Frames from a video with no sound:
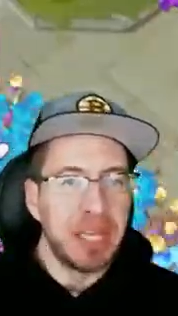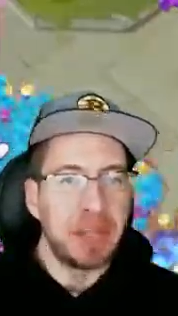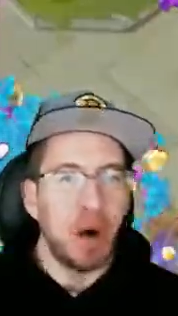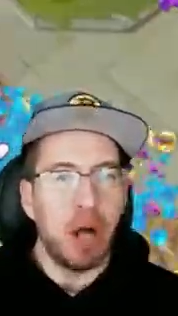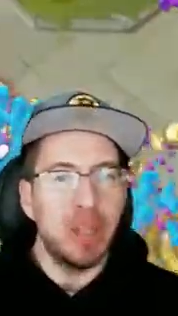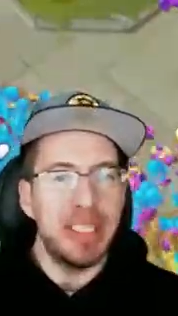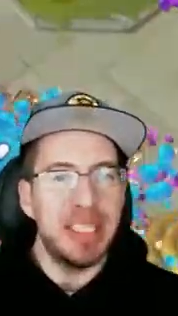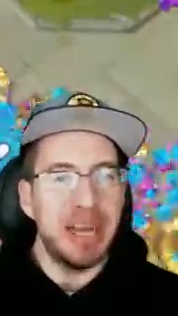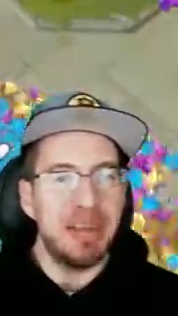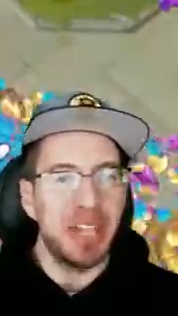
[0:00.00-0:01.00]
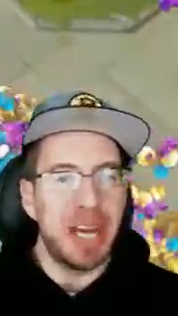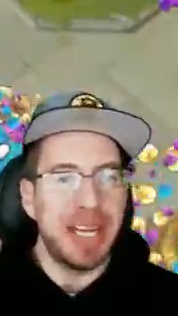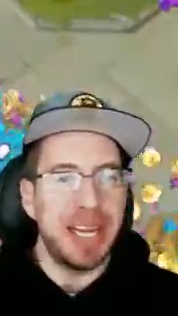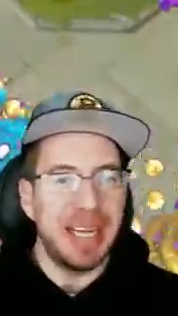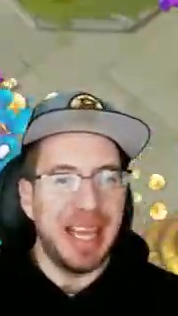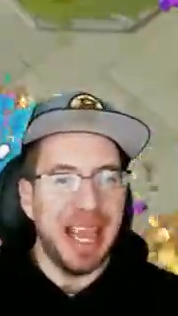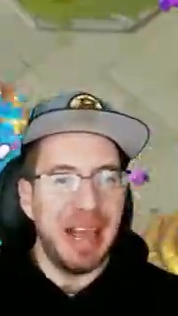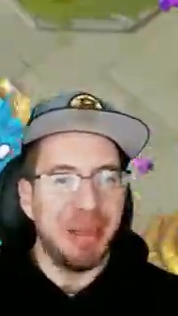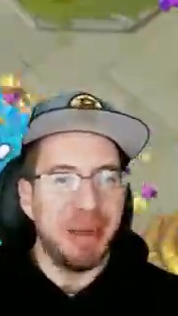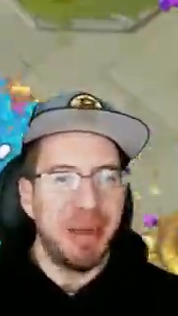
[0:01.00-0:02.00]
So all this damage kind of
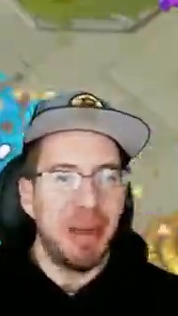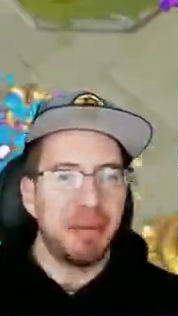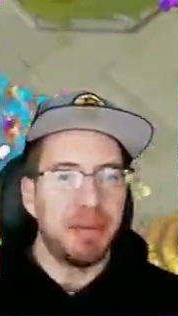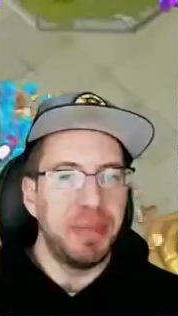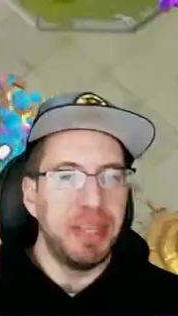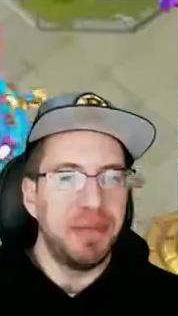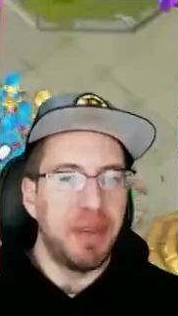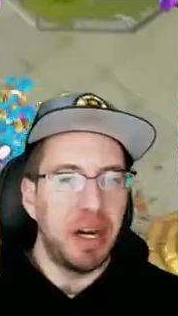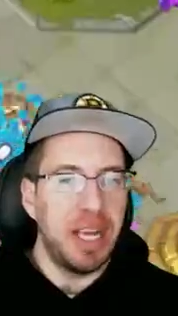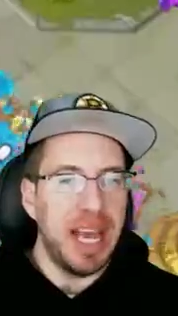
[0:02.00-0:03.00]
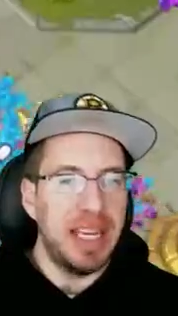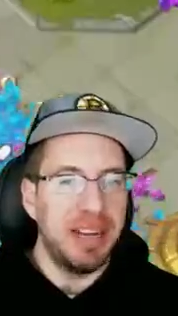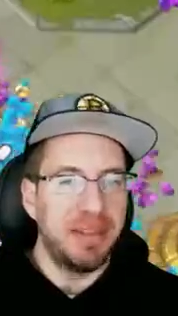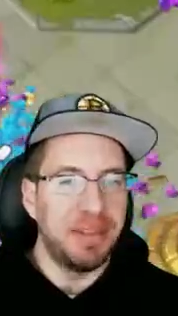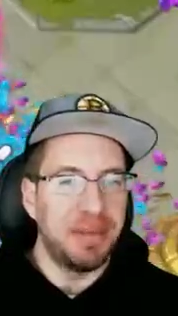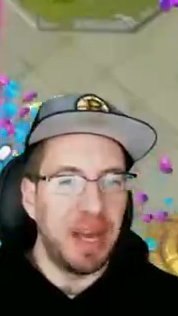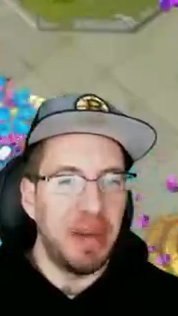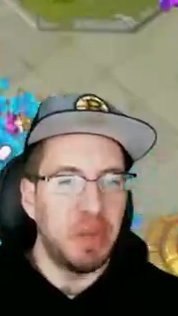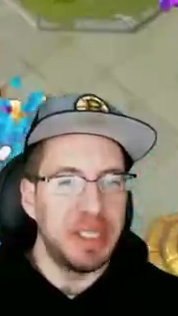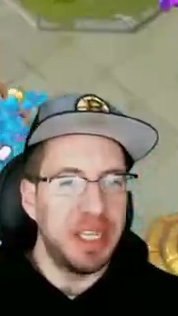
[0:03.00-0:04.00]
came from the very end of the
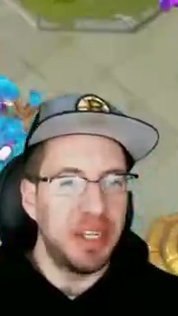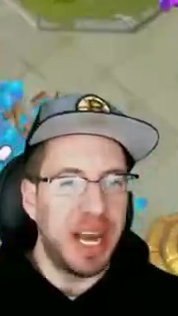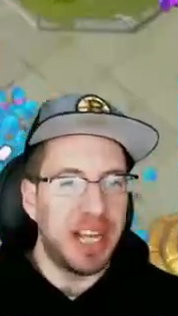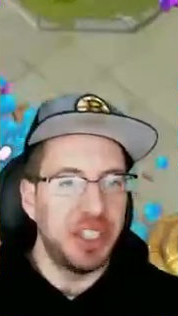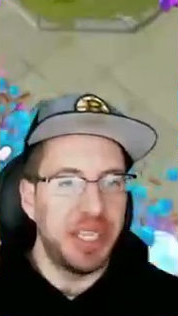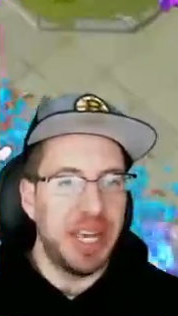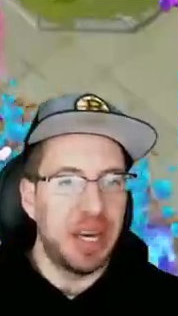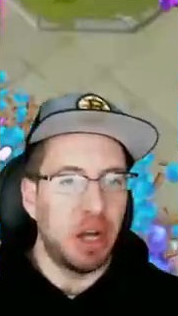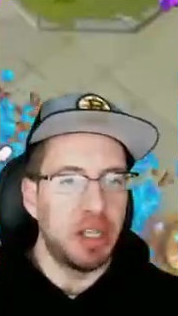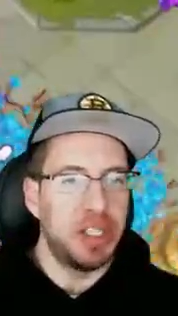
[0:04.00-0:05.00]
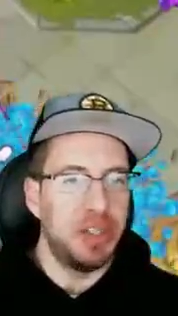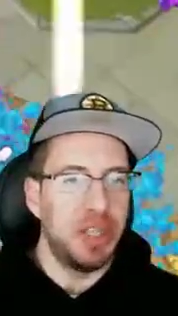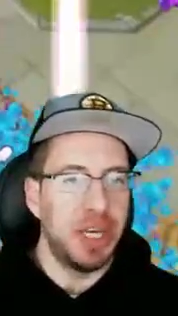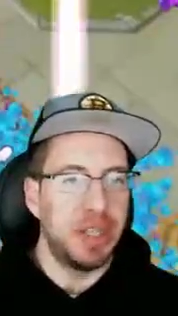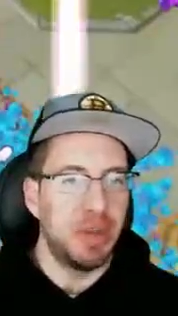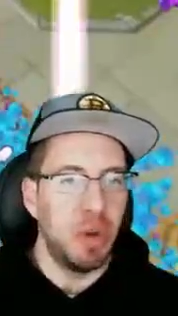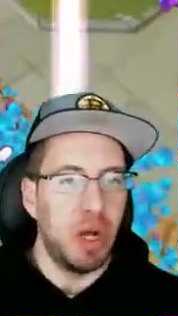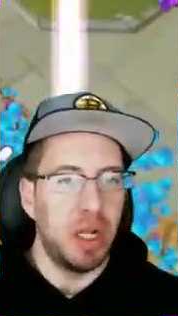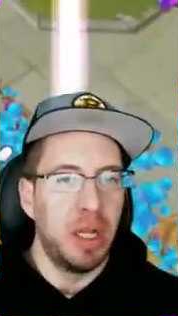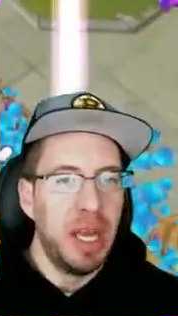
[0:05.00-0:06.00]
fight once he could actually get onto the
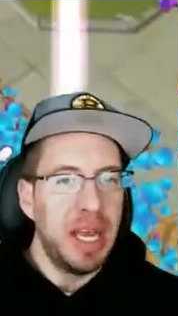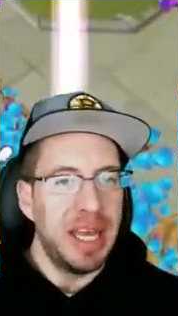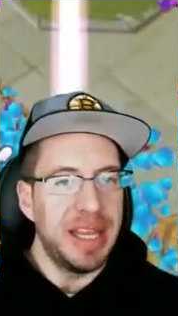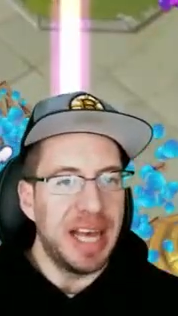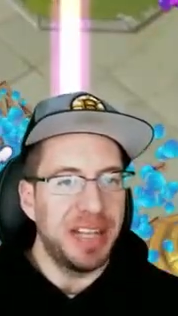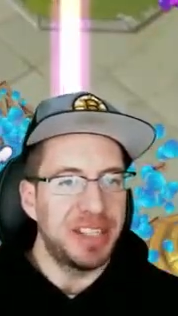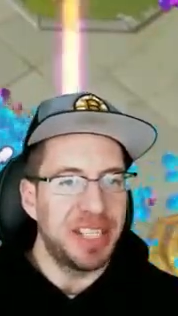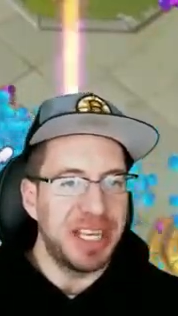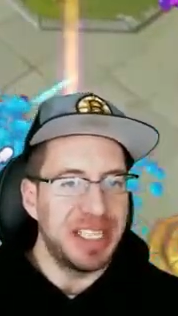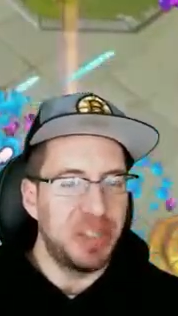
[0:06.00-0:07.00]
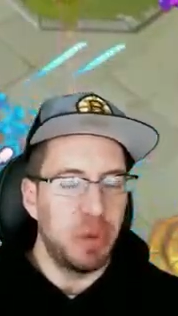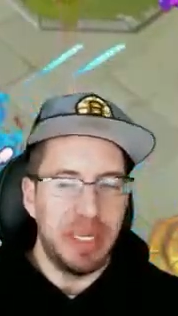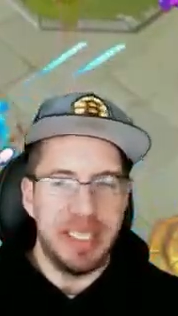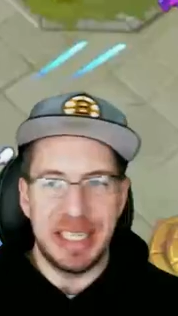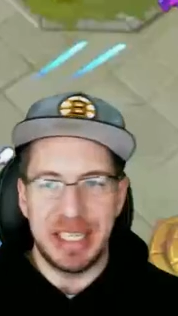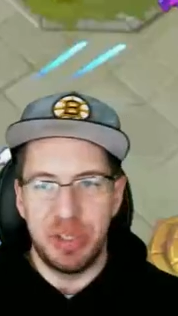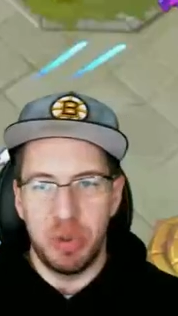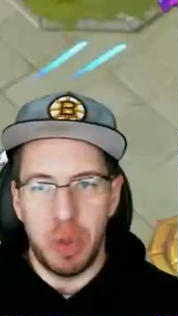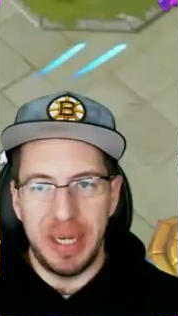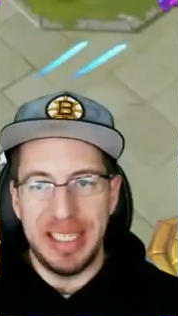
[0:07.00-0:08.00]
wall. And that looks like it's 26,
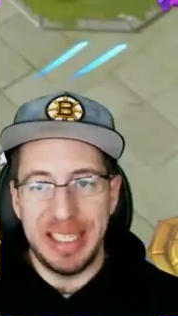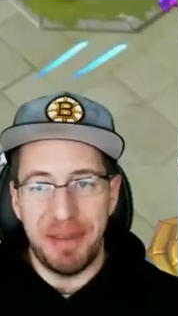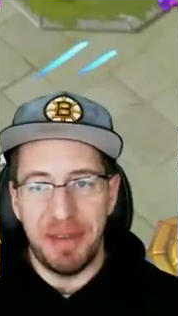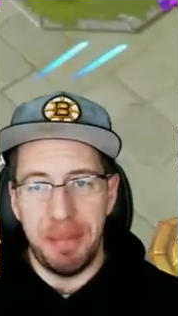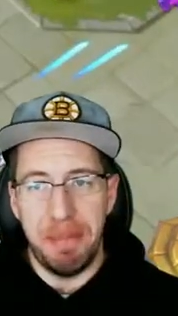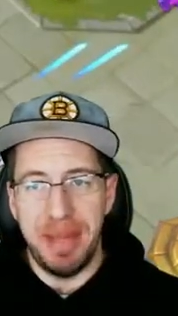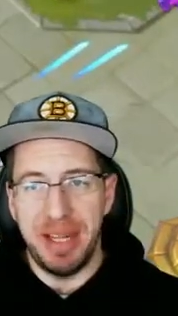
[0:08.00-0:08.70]
27